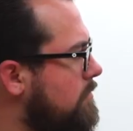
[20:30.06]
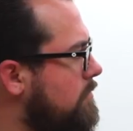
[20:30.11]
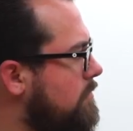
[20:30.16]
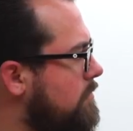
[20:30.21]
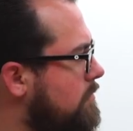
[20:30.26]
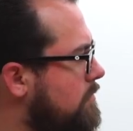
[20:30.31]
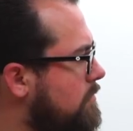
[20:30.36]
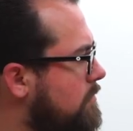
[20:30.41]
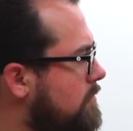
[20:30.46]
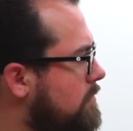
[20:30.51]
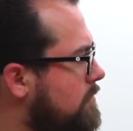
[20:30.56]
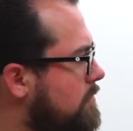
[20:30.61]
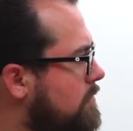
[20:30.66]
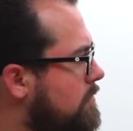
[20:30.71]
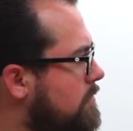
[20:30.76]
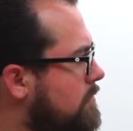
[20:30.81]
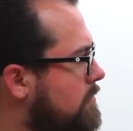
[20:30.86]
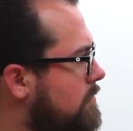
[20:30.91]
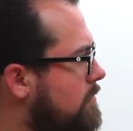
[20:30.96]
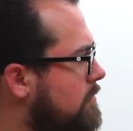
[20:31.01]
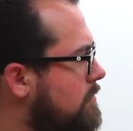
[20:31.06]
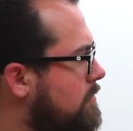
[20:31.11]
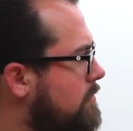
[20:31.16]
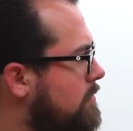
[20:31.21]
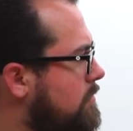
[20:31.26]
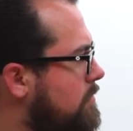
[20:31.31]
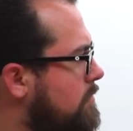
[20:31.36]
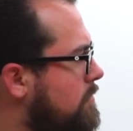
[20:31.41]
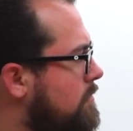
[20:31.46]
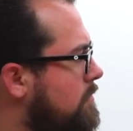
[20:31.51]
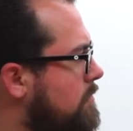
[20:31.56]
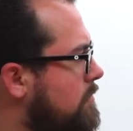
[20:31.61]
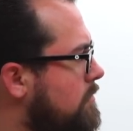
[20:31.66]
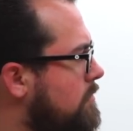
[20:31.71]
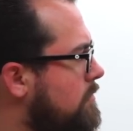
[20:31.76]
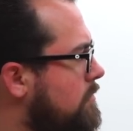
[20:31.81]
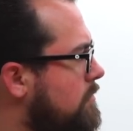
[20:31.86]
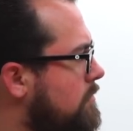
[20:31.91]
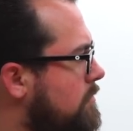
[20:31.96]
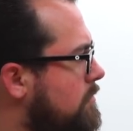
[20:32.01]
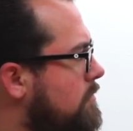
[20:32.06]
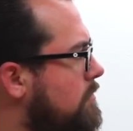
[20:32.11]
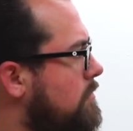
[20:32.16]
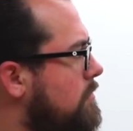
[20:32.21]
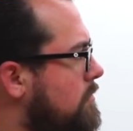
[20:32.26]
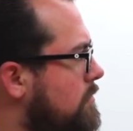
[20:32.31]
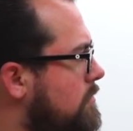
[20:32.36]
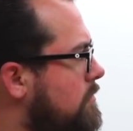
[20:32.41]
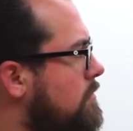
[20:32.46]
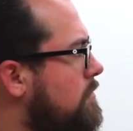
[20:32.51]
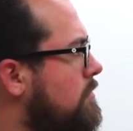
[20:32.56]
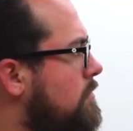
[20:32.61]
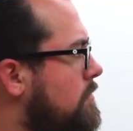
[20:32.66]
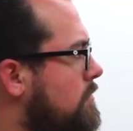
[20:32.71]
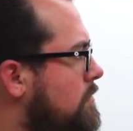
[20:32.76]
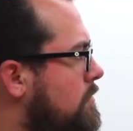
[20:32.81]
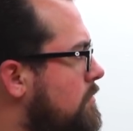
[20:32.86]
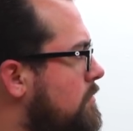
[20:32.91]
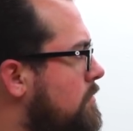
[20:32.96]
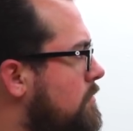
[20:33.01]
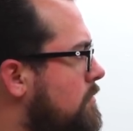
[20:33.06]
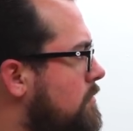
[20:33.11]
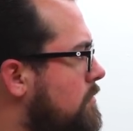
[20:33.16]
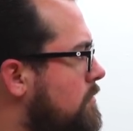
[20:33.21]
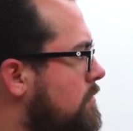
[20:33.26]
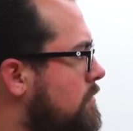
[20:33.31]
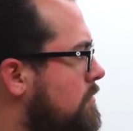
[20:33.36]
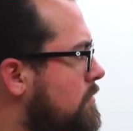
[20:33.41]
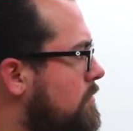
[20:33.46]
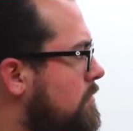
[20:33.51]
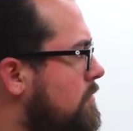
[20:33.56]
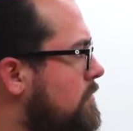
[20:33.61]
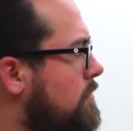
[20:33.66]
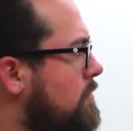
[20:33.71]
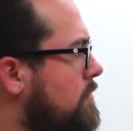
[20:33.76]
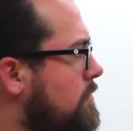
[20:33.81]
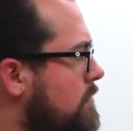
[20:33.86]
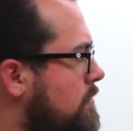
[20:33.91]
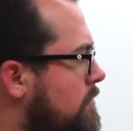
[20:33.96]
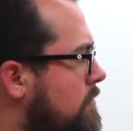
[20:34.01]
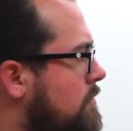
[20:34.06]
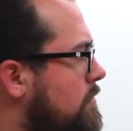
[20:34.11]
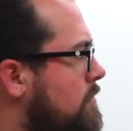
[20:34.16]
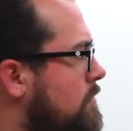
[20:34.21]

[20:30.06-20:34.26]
(silent)